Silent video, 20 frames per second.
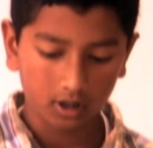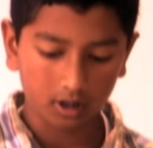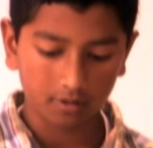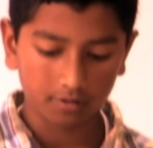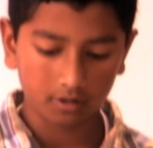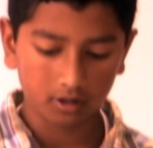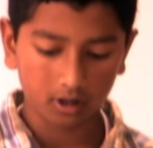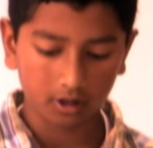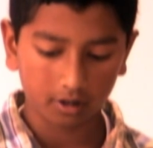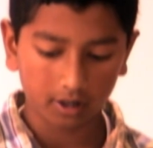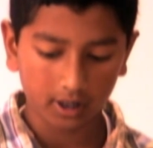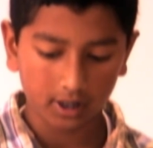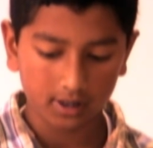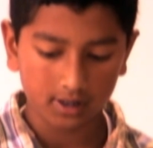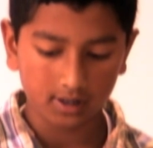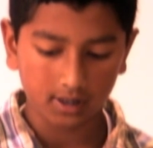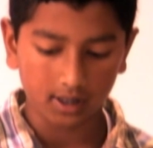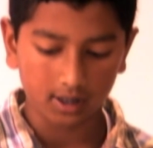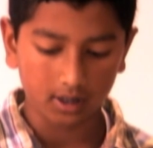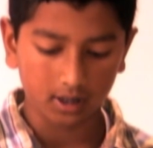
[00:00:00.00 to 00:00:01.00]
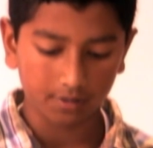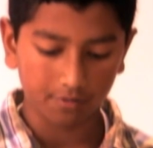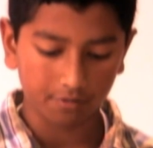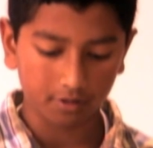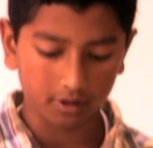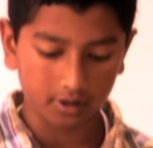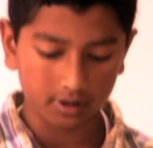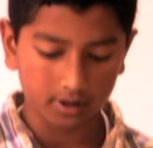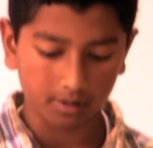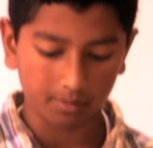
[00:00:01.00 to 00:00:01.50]
Even though I had signed up
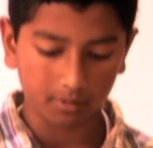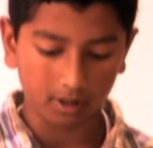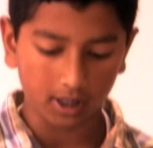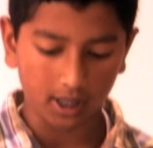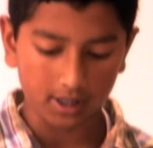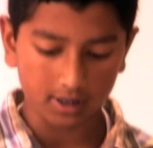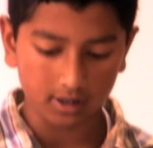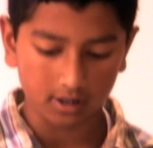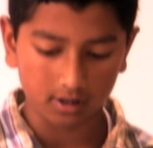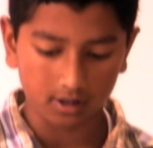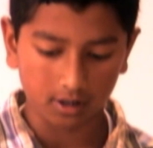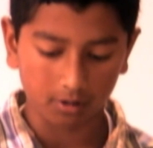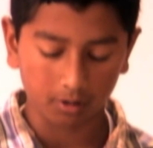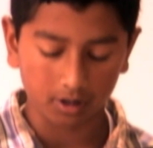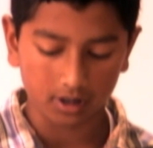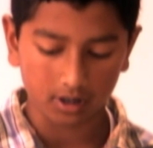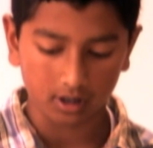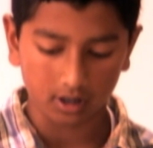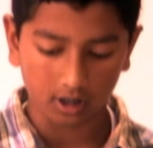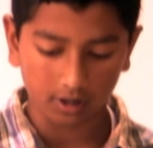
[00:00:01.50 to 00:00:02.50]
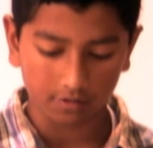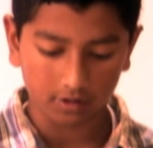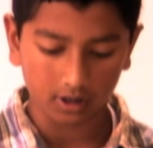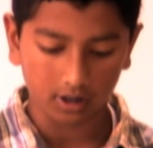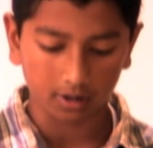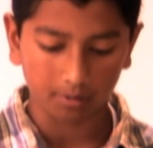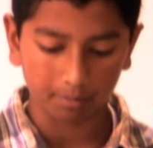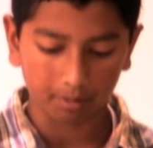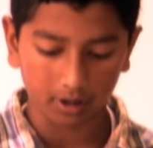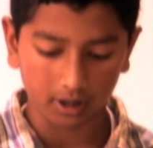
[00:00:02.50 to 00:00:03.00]
for some classes, it wasn't enough
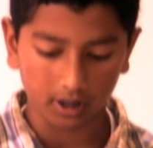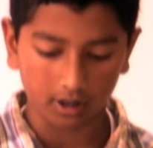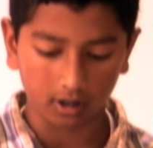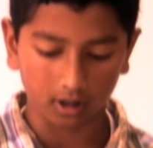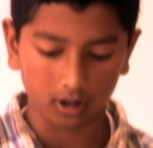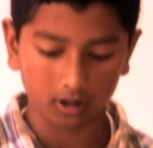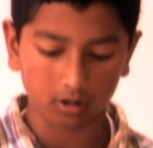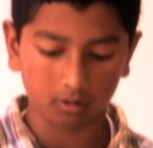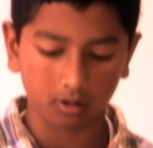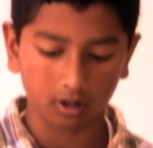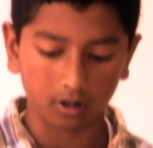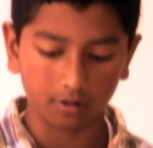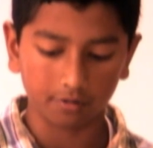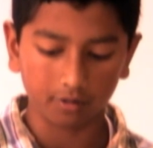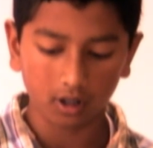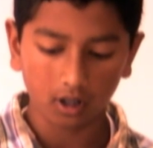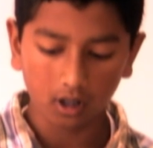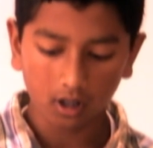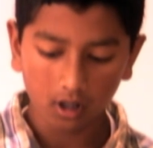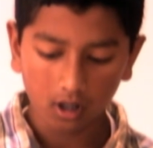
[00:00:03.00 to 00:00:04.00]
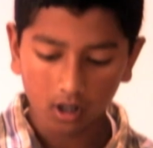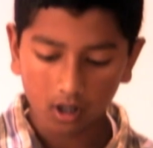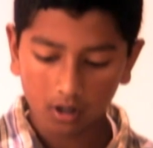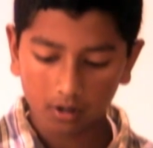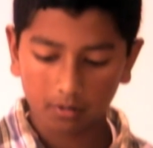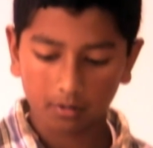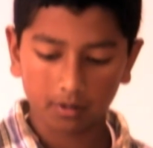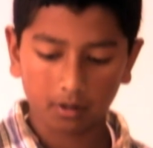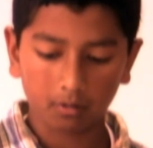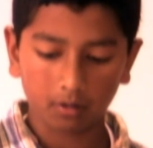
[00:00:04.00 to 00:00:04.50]
to complete all 12.
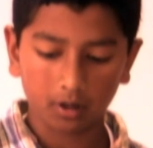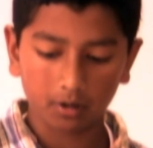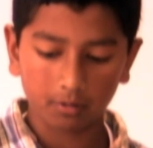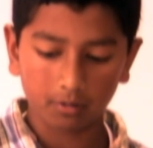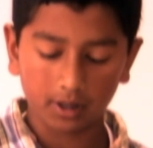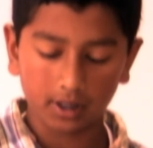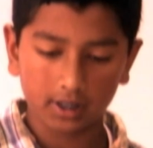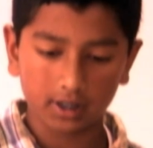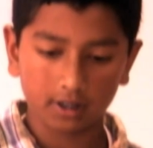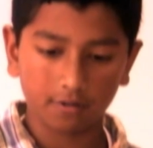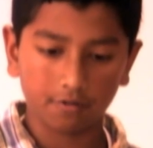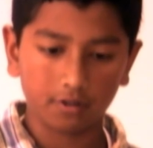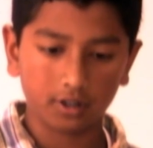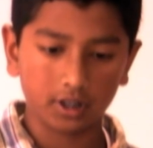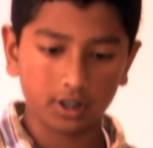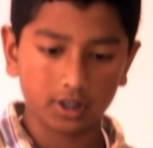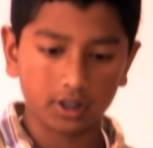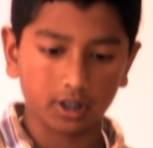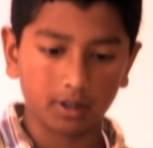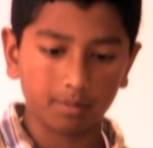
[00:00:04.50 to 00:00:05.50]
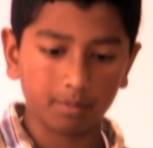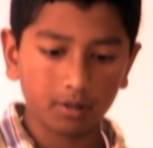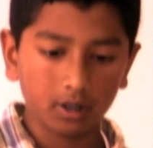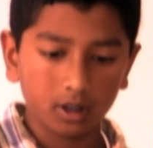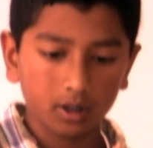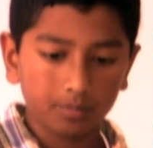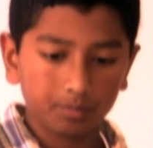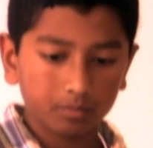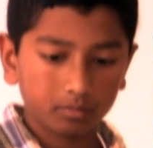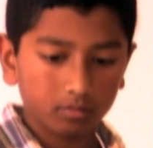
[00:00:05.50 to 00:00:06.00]
With 1 week to finish up
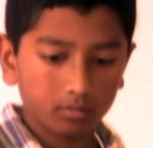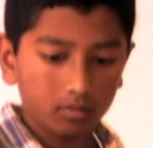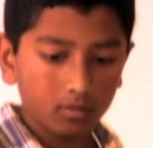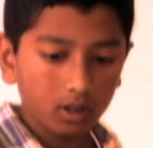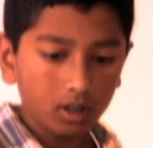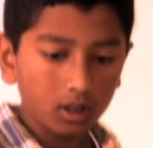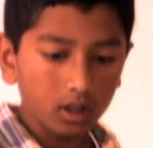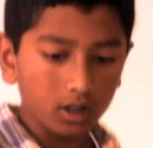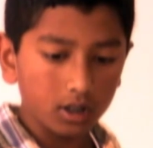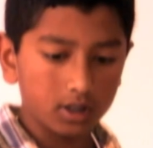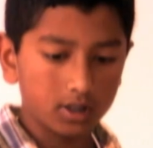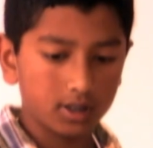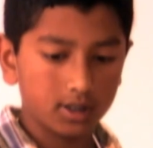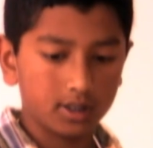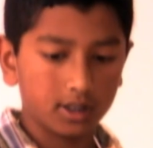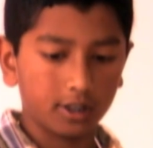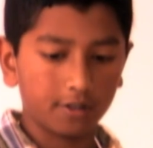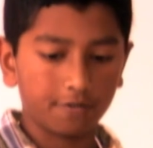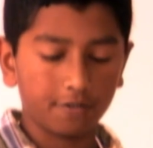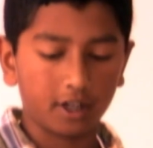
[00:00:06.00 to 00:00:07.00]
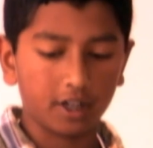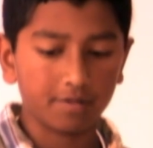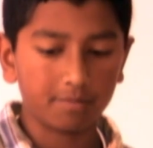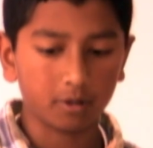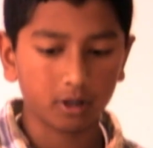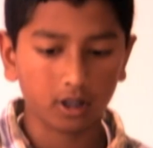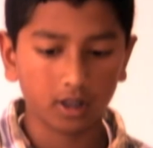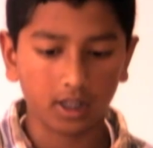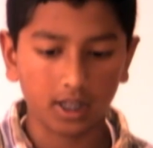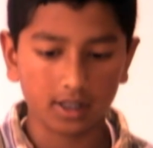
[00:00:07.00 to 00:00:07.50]
assisting 5
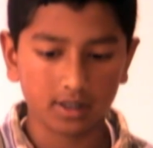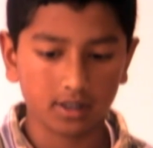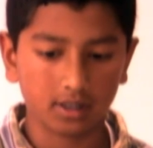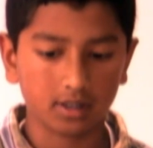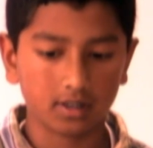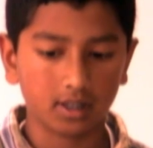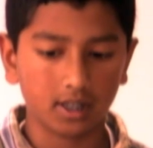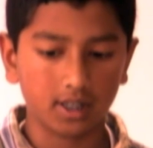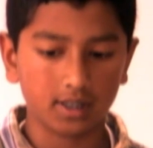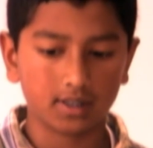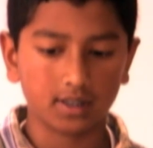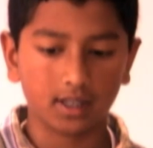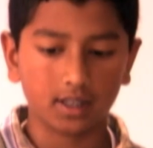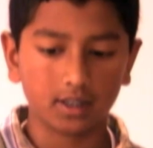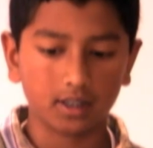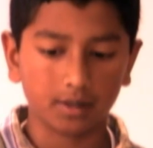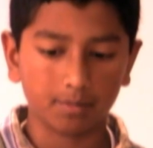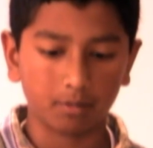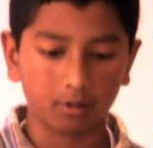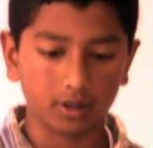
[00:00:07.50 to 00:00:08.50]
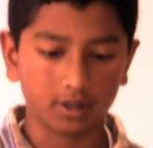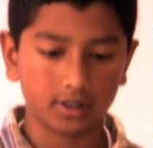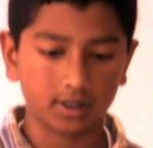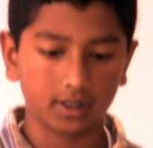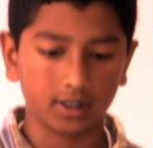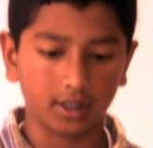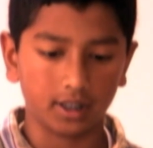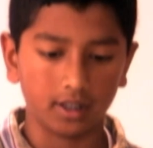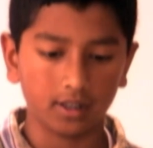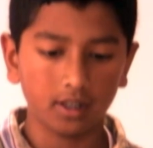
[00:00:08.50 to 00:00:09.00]
more classes, I signed up once
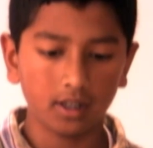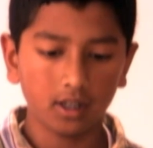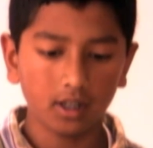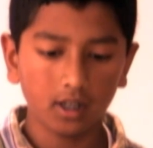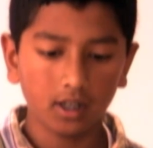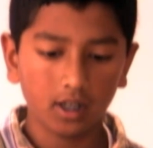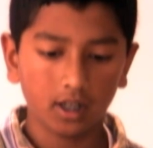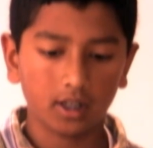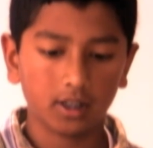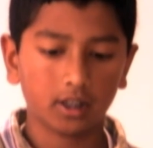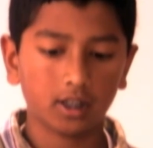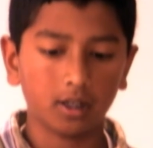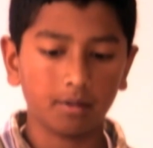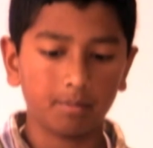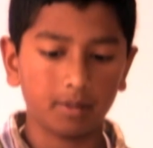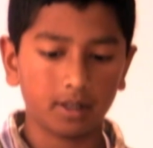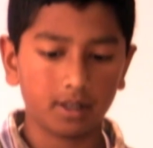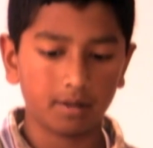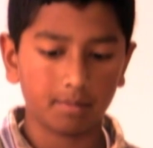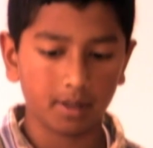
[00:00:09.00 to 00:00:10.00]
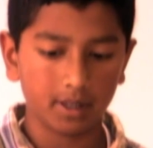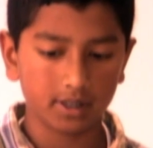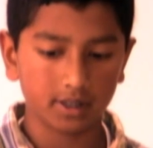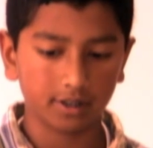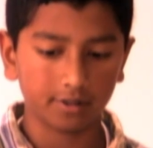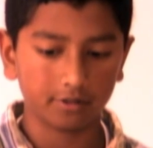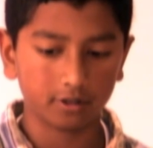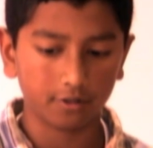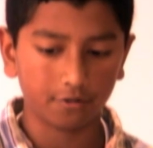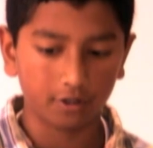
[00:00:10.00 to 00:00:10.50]
again and committed
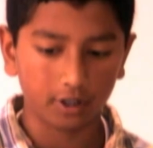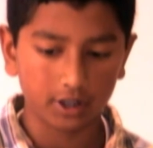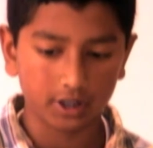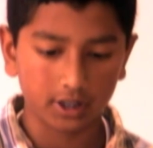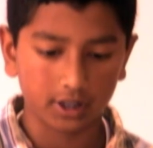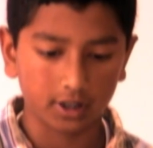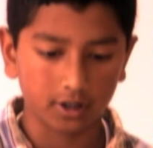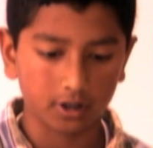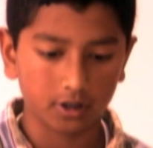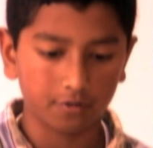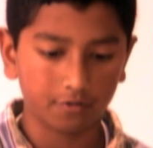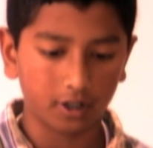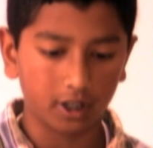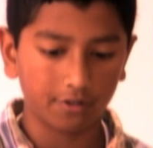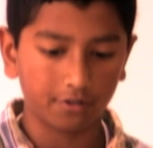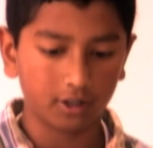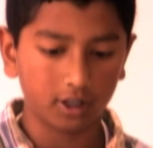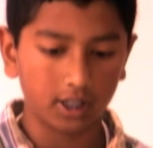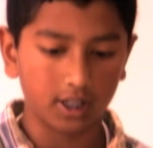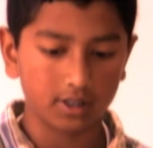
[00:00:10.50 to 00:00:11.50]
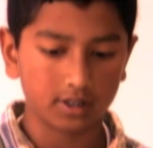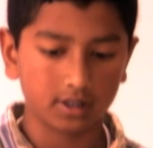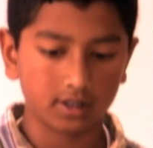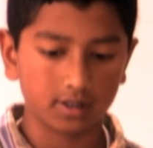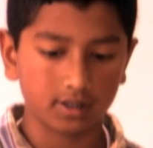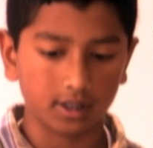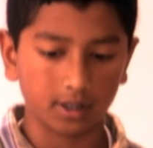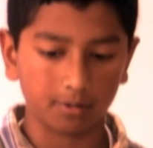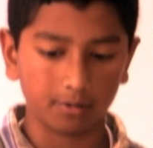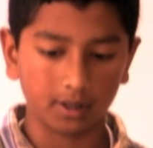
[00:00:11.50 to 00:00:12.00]
myself to finishing those 5
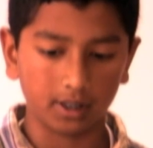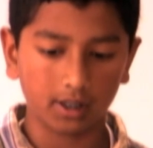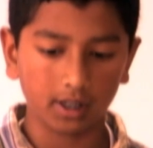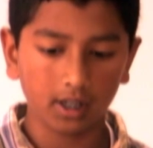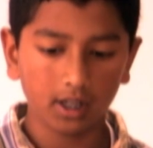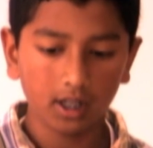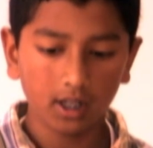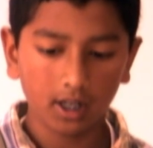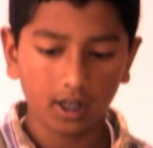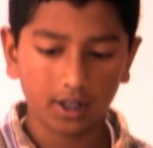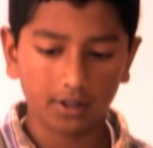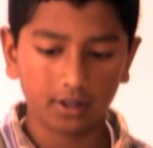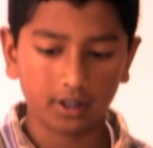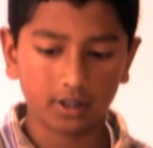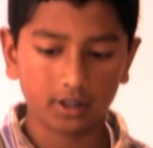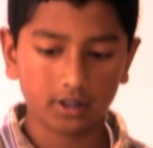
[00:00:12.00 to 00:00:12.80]
classes that week and